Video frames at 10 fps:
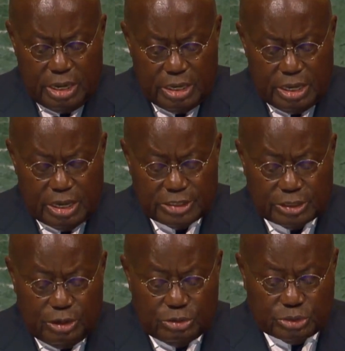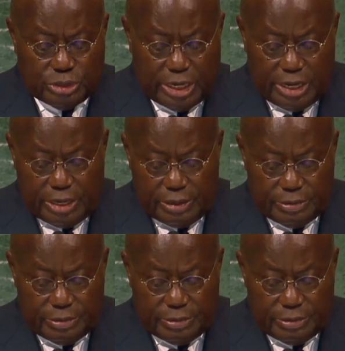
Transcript: years old today,